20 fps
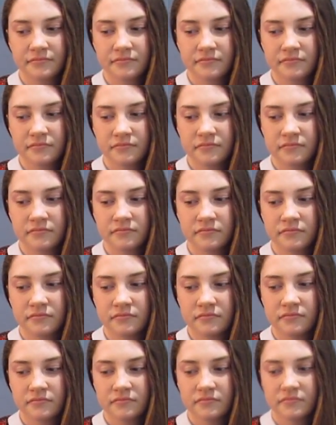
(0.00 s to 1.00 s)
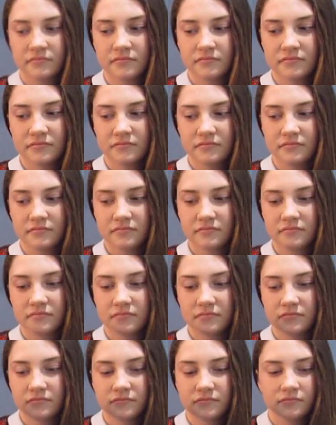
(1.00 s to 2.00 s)

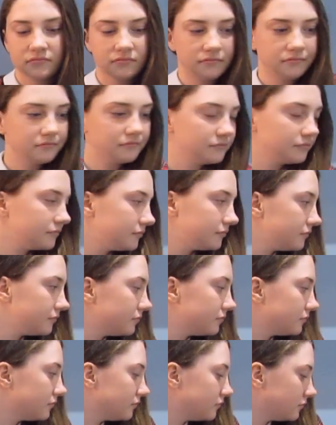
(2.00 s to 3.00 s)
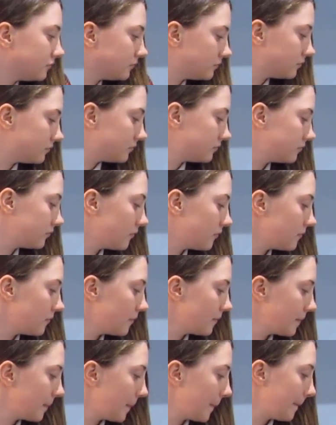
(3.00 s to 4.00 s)

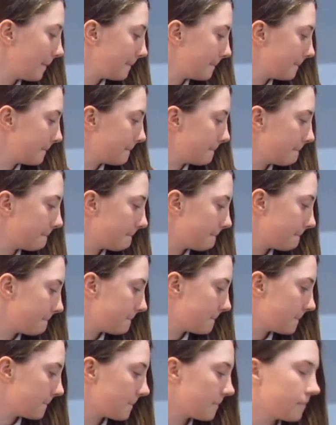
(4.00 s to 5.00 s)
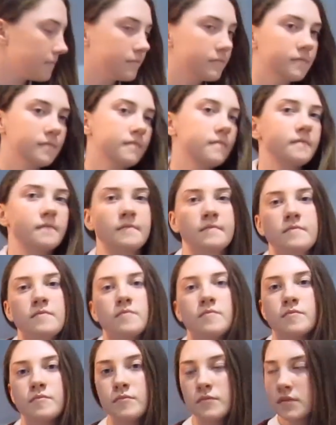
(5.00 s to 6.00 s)

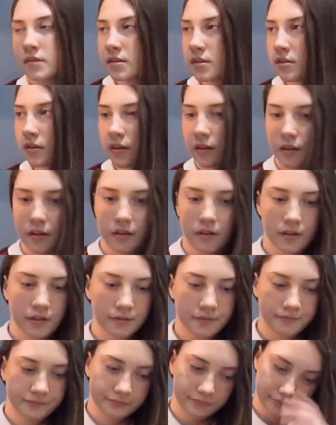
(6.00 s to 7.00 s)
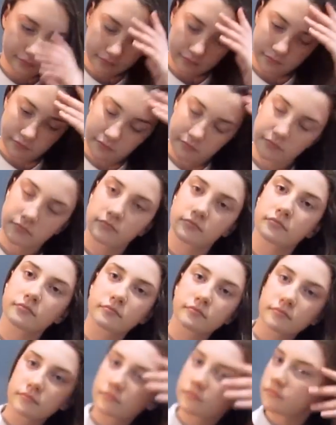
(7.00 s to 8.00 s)
The person shown says nothing.